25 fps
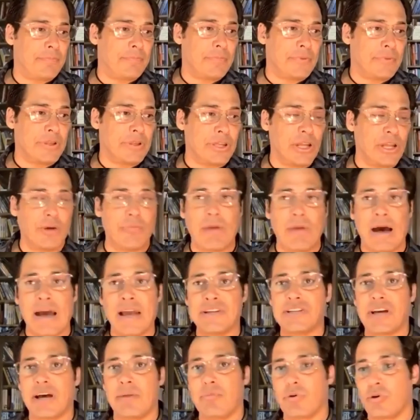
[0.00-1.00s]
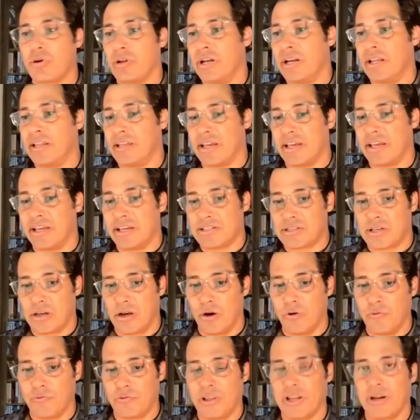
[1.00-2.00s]
My job more than anything is
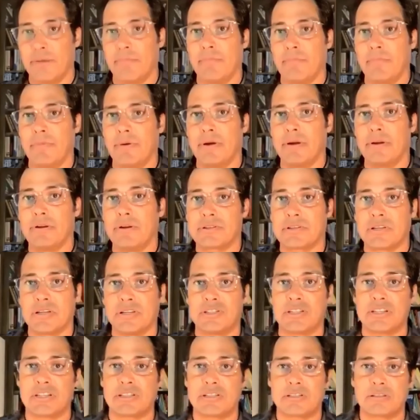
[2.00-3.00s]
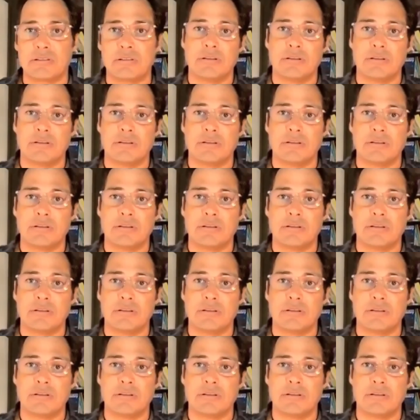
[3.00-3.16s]
hopefully to just